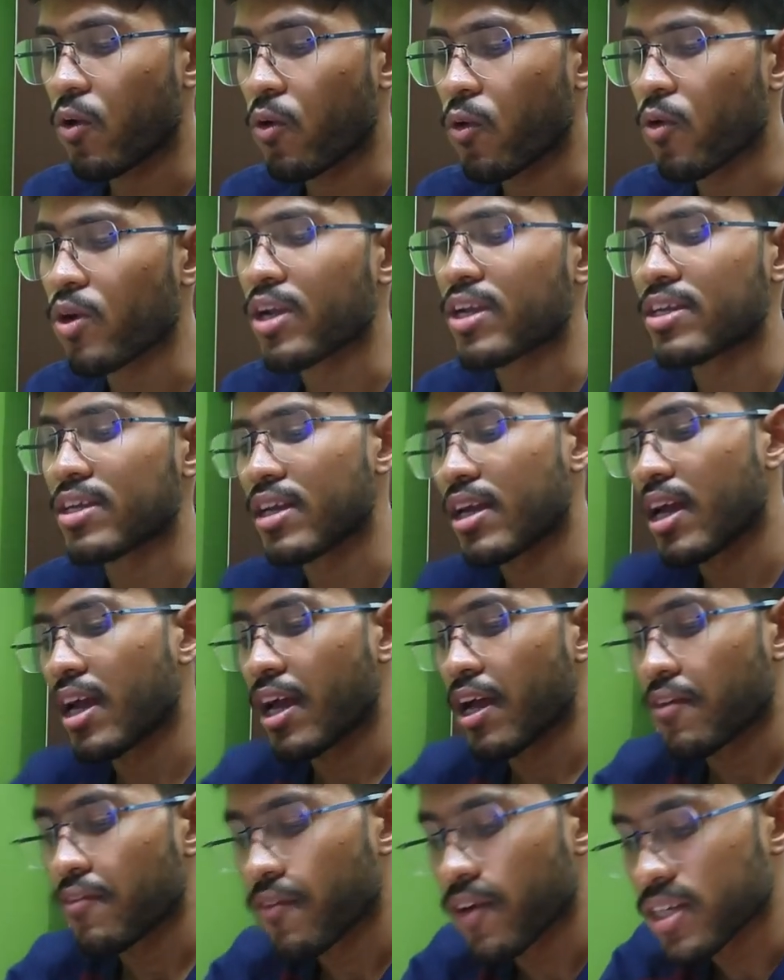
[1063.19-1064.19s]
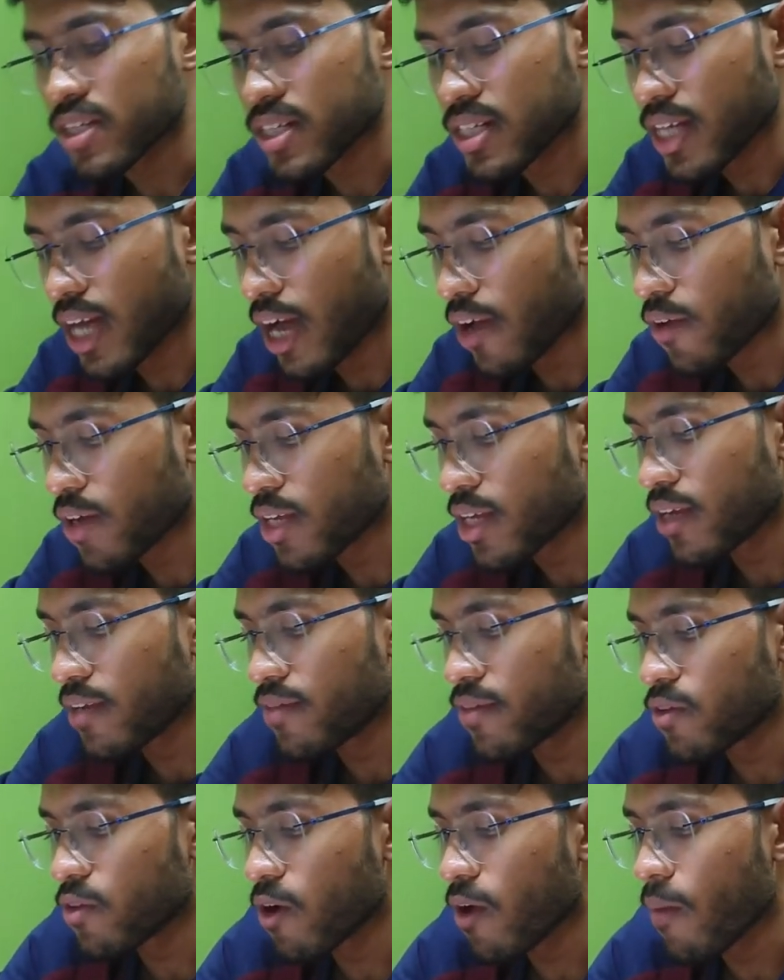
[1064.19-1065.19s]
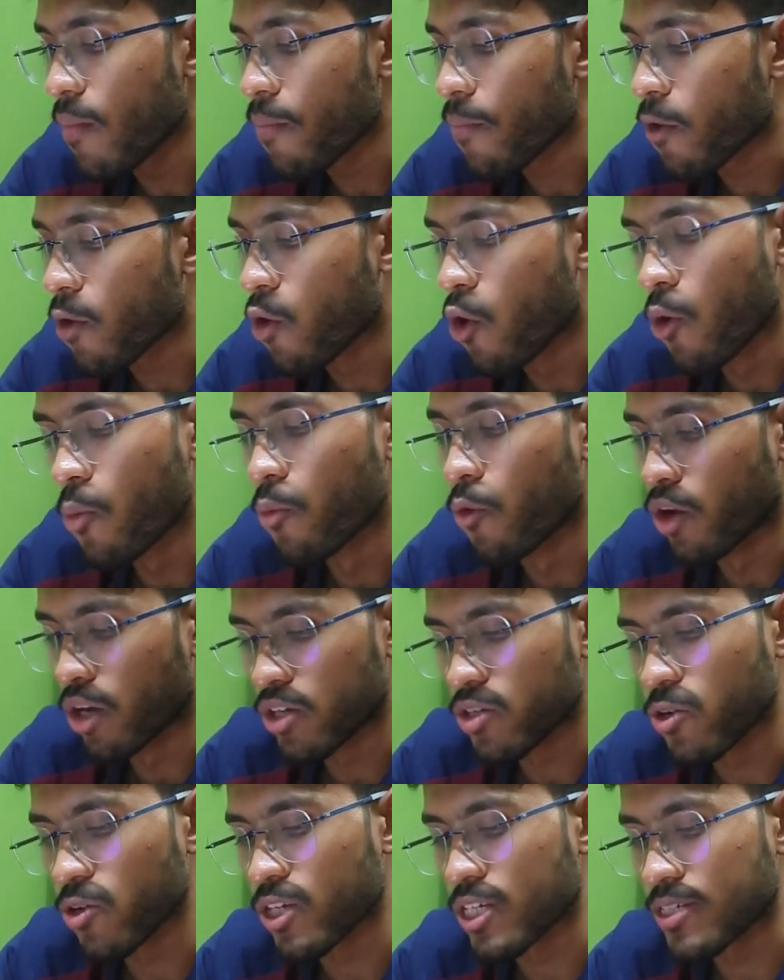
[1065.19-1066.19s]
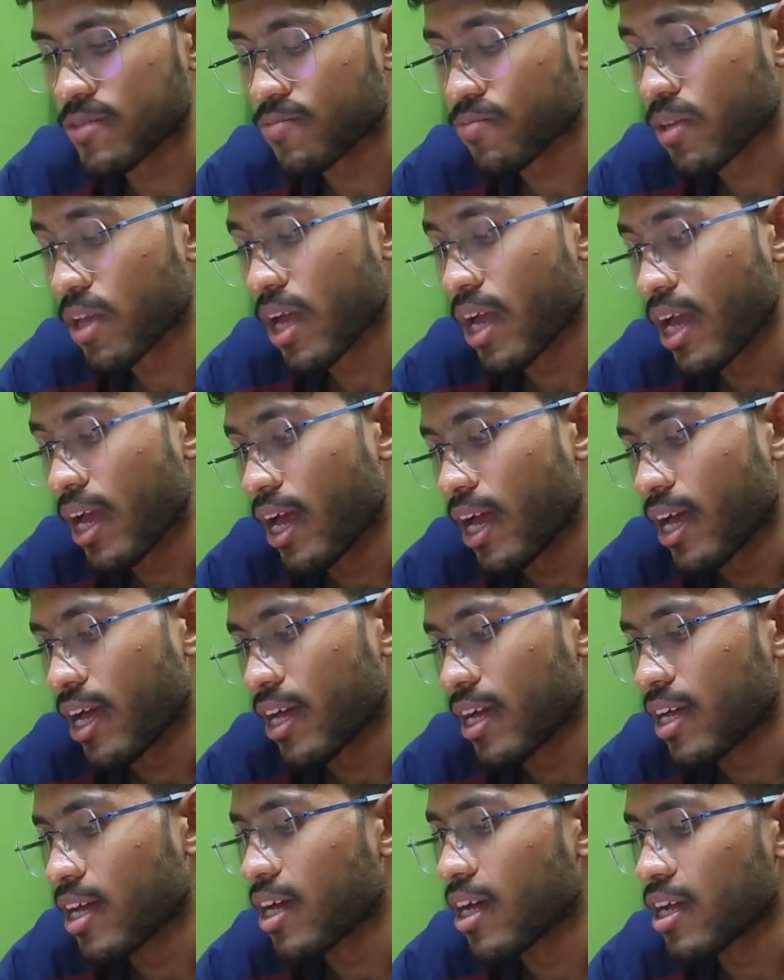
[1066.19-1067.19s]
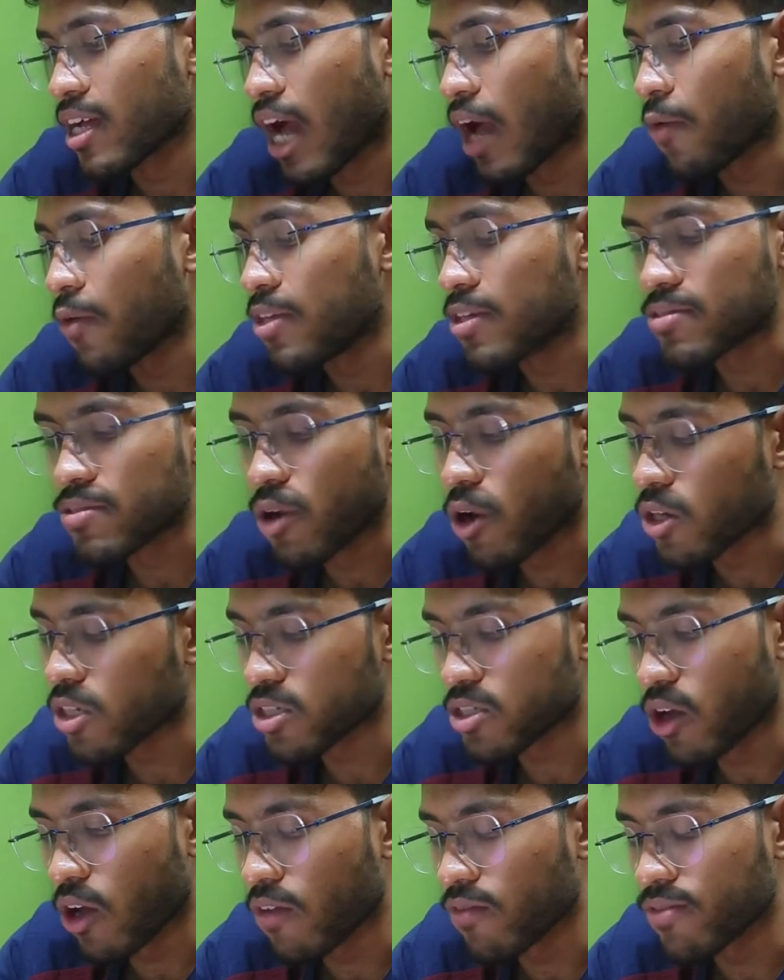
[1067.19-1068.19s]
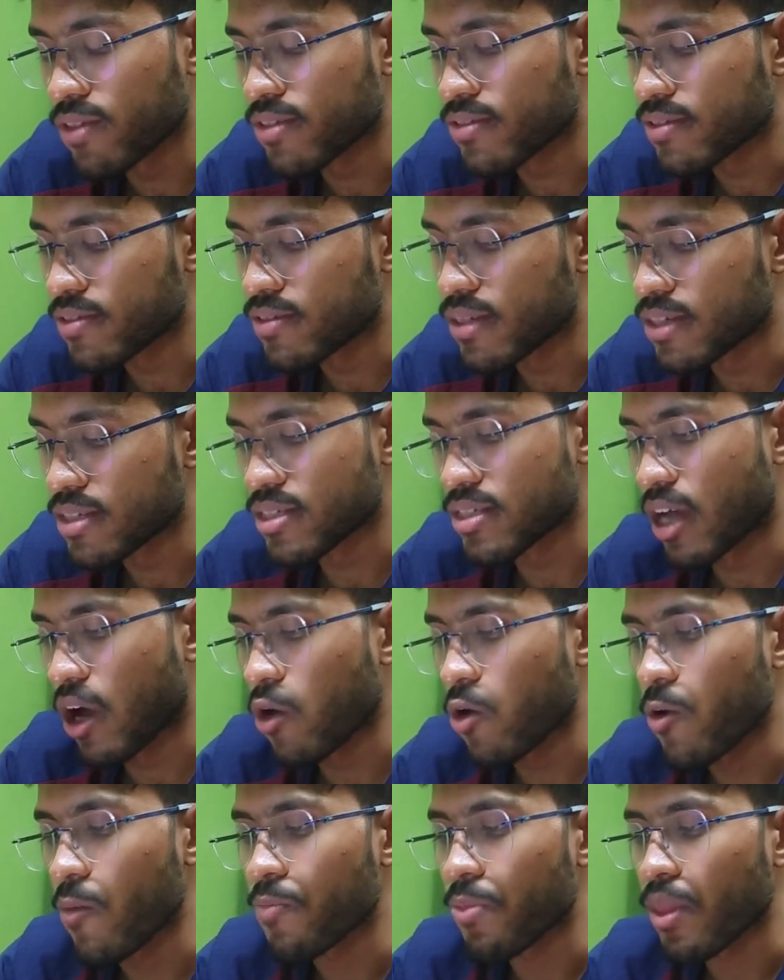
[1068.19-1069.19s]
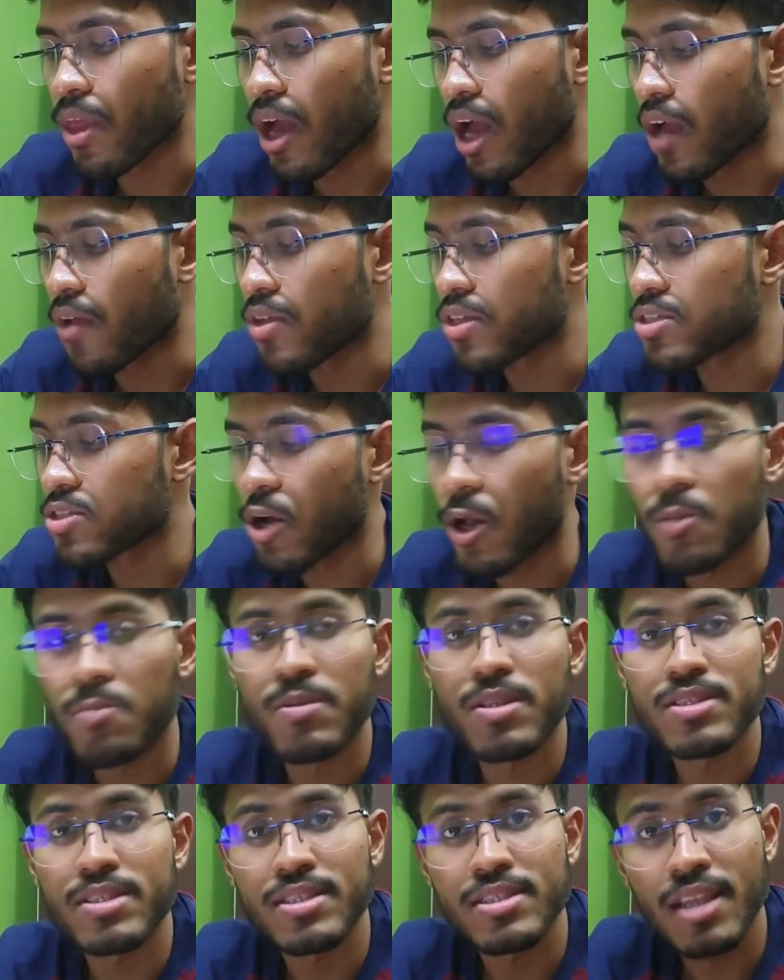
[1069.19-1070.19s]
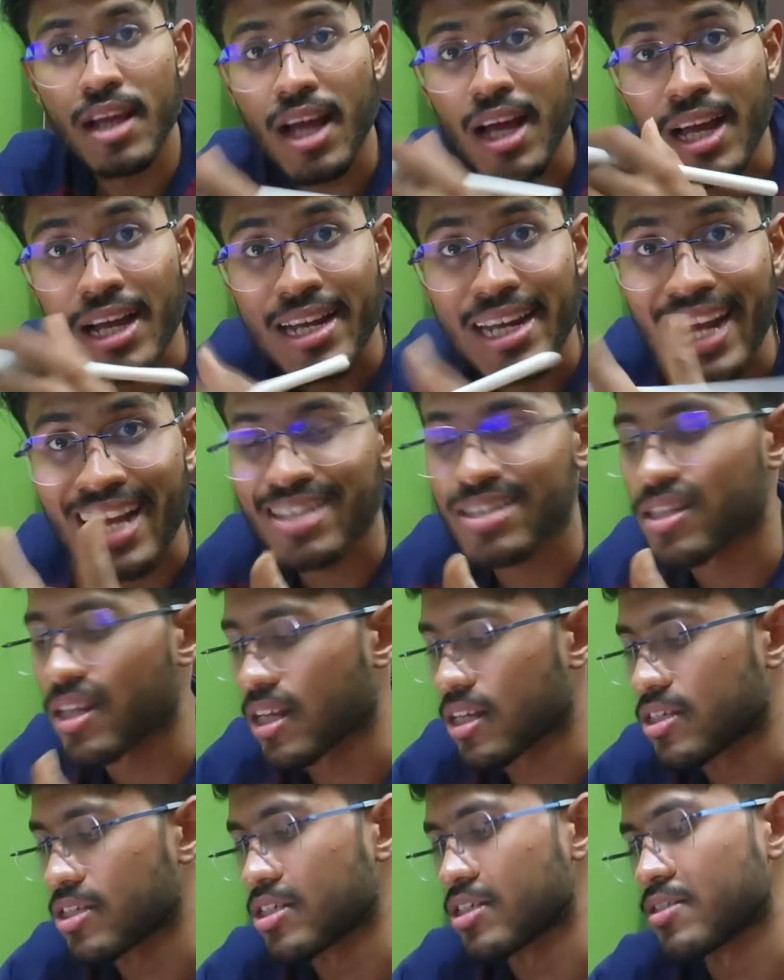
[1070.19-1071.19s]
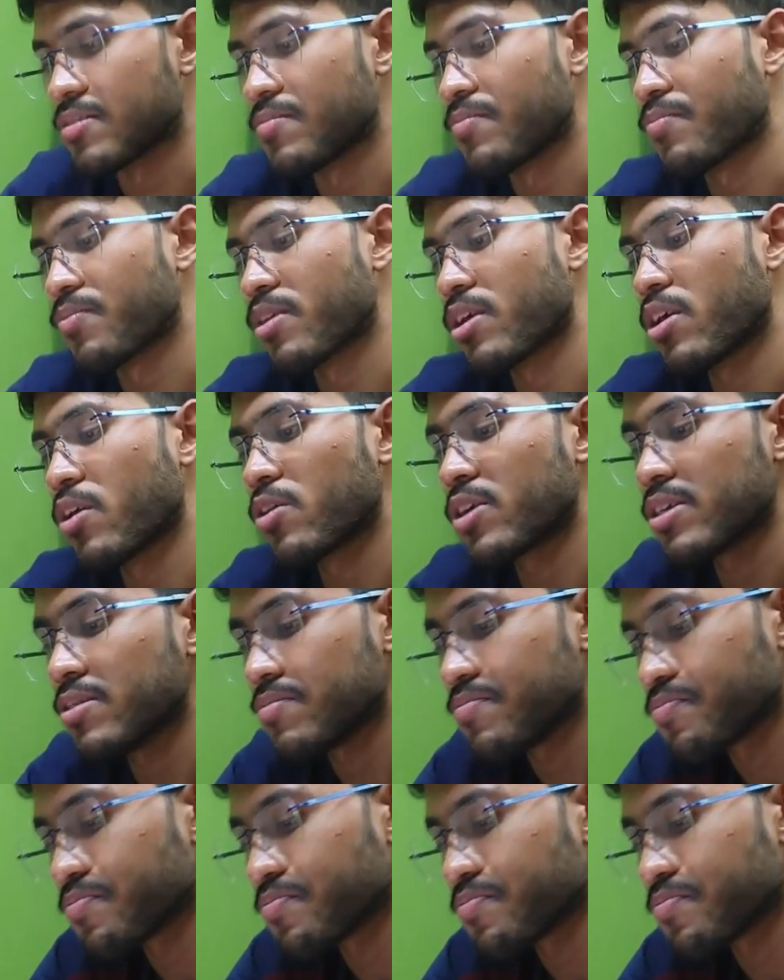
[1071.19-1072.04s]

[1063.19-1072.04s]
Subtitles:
Okay. Firstly, I will give you a homework. Okay. I will not solve this now. I will solve this in the next lecture. Okay.